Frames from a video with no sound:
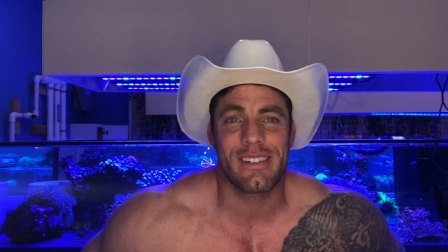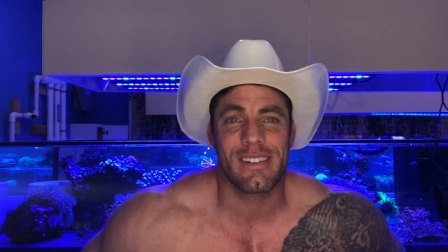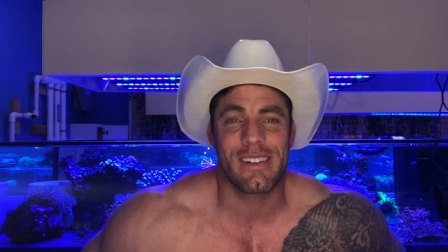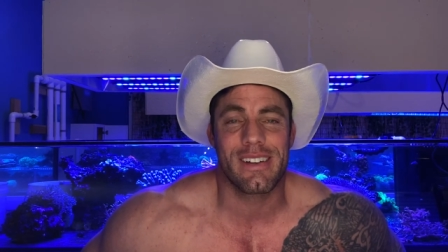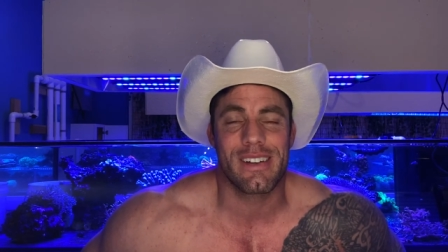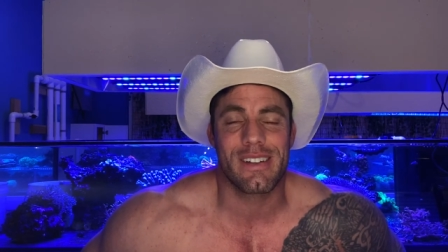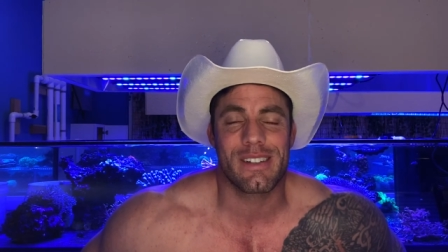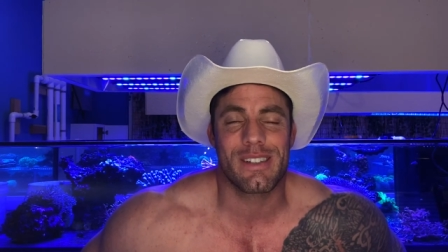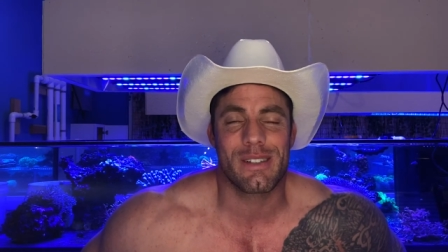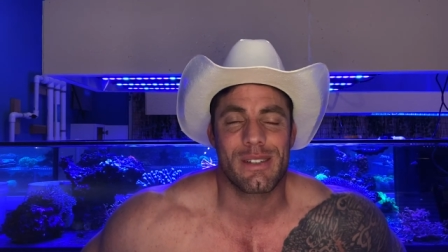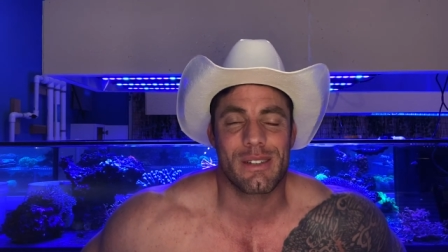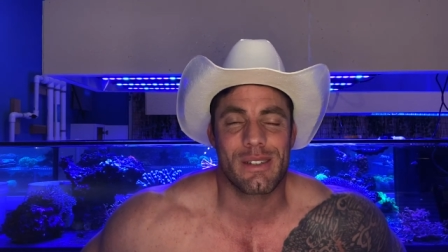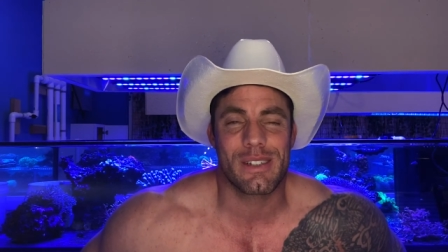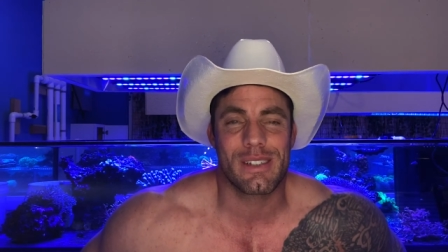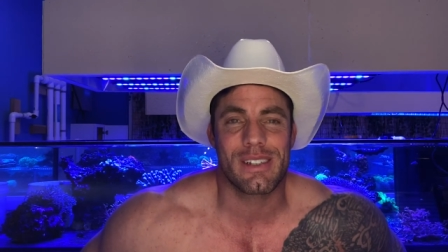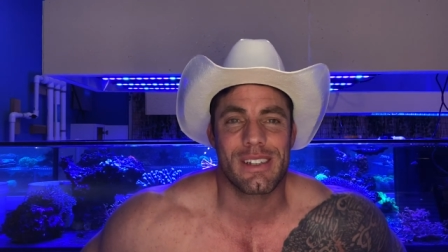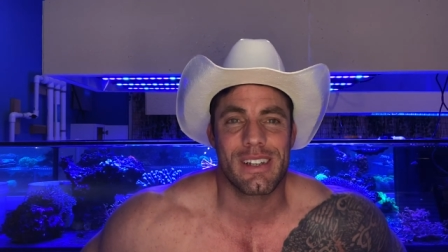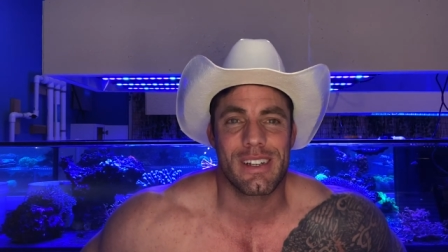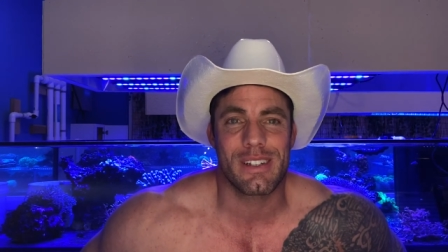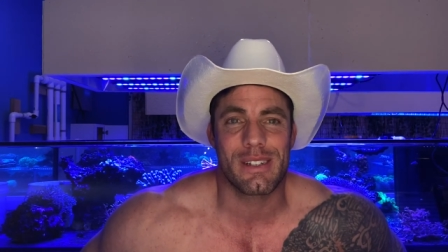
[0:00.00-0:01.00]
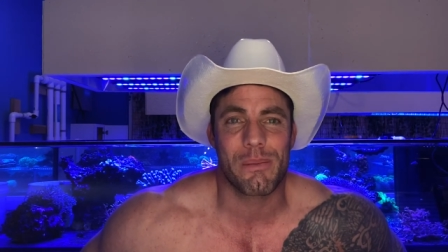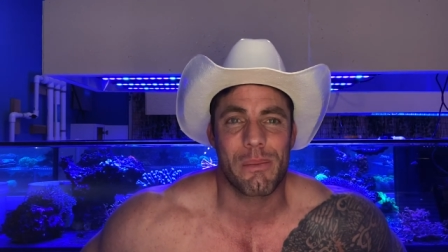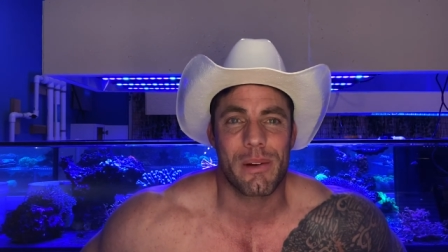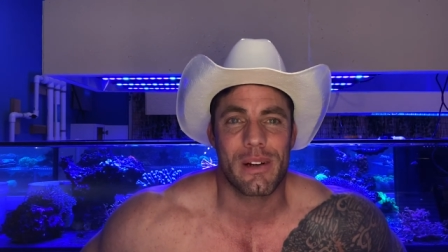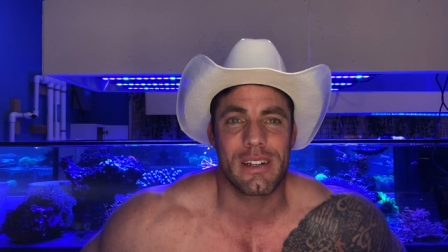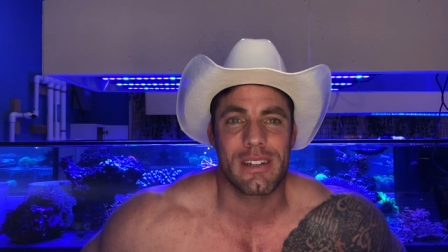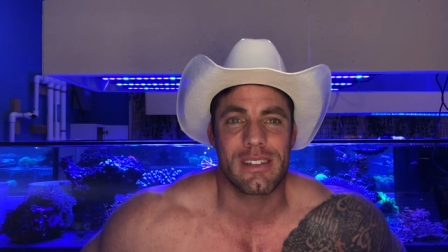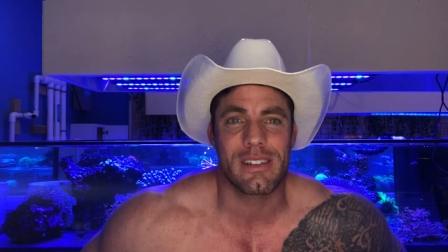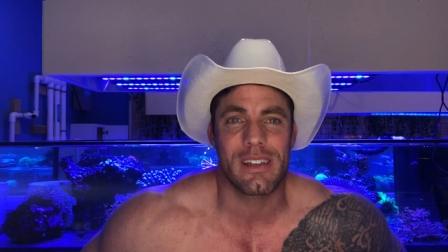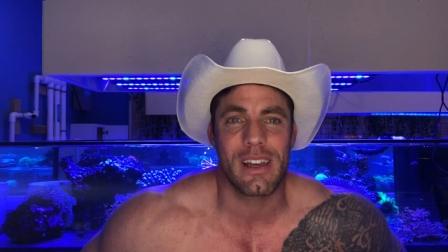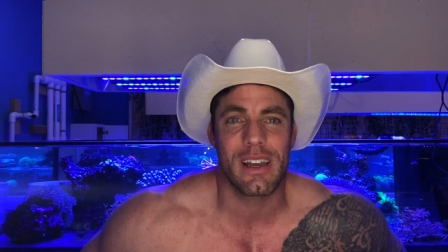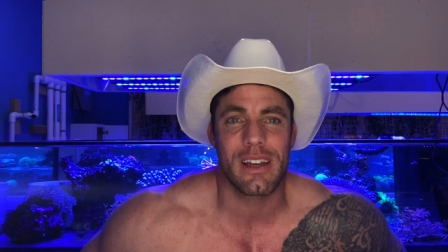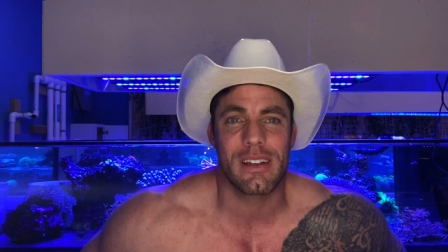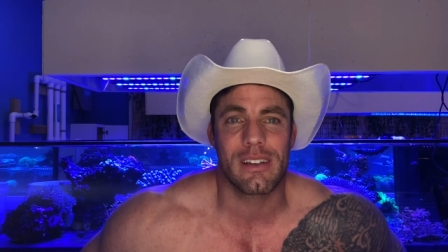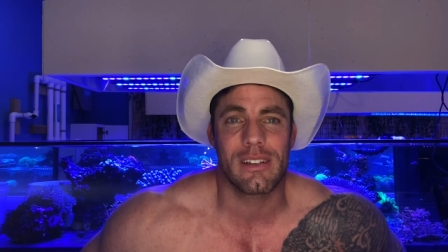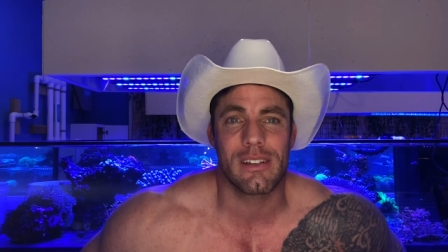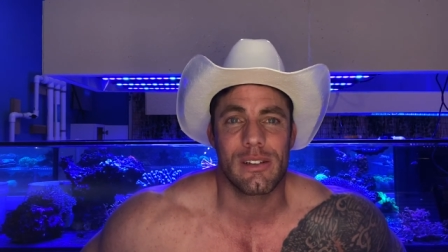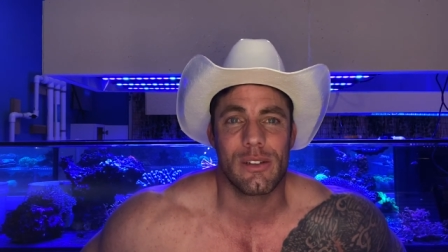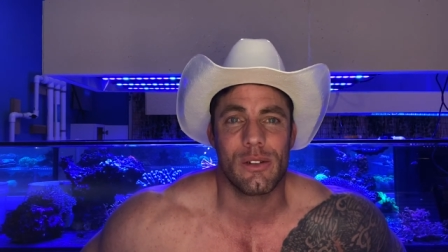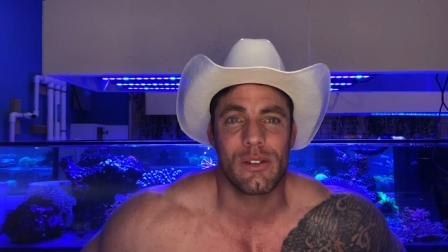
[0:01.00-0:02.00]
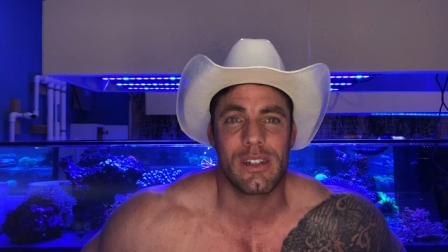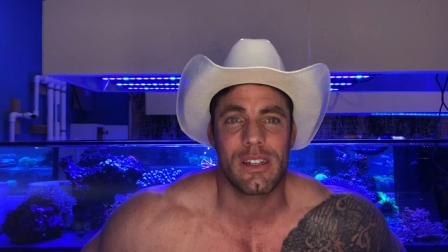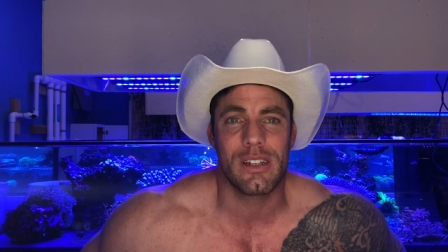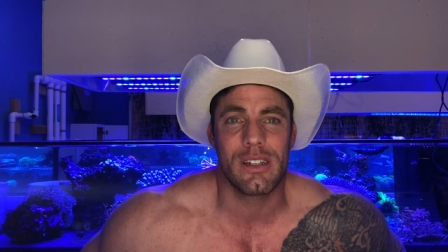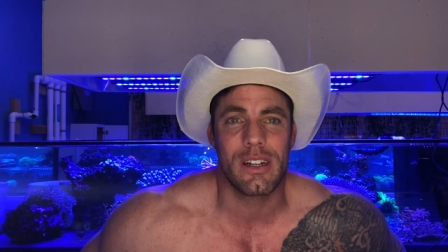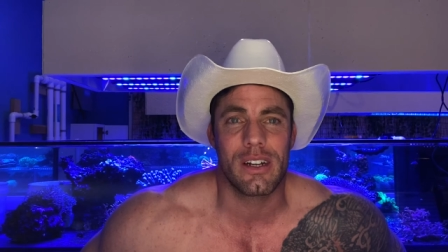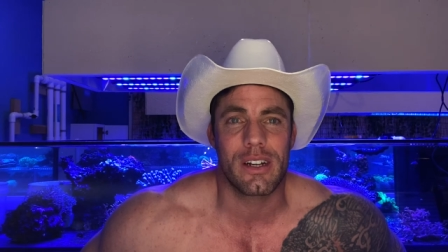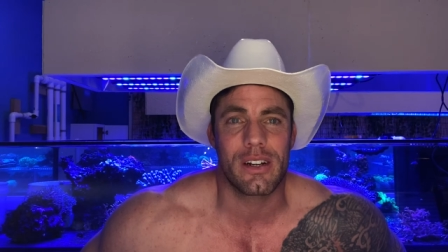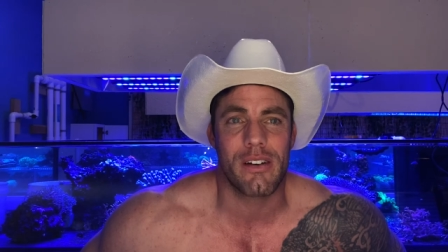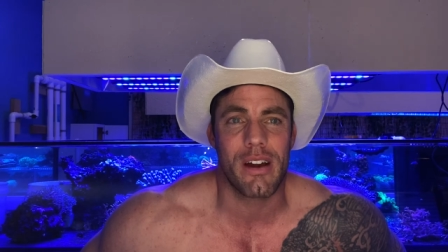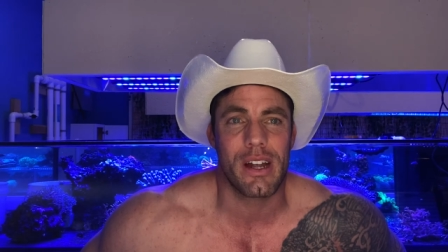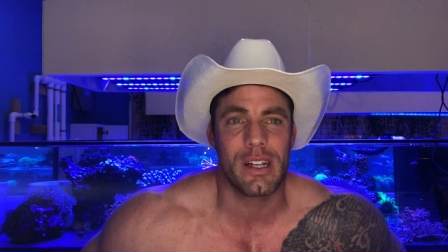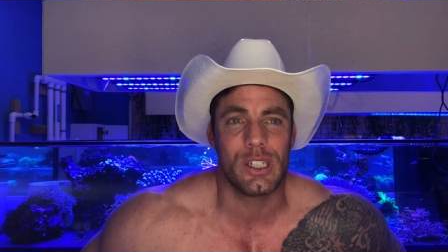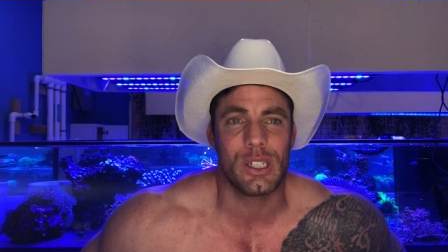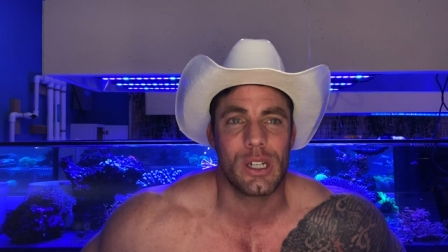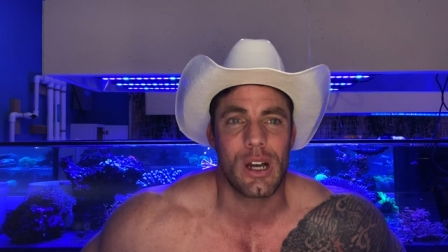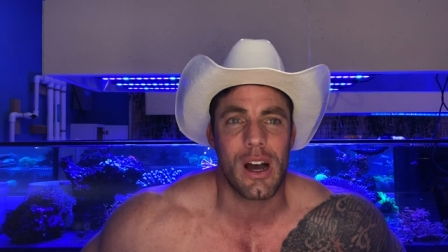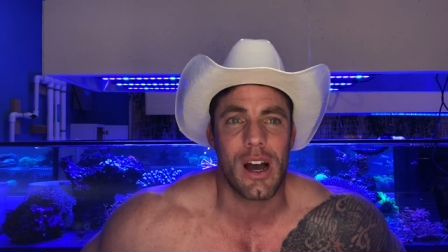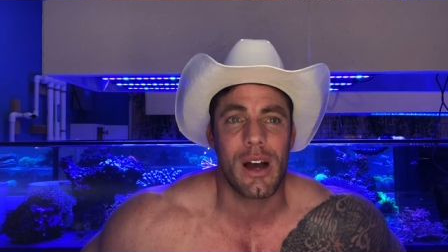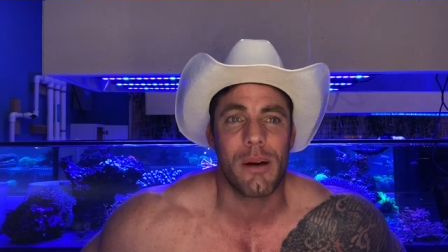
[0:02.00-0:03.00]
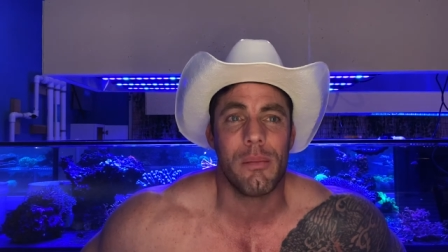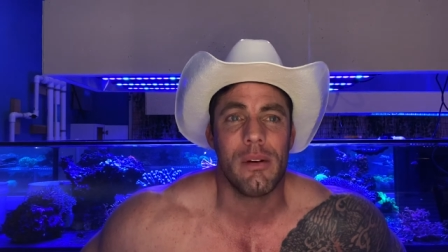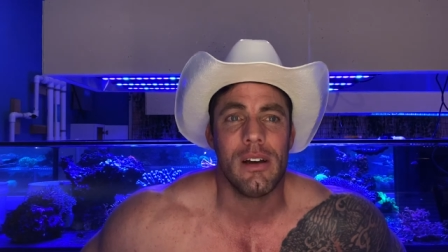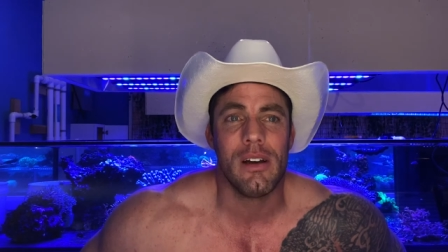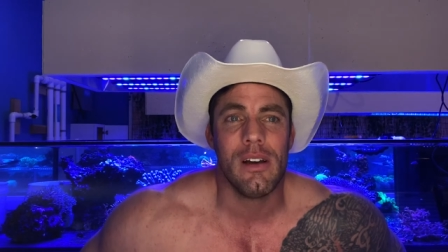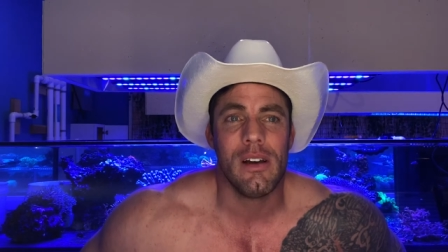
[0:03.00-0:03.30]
It's, it's pretty sick. Luca, you did a great job.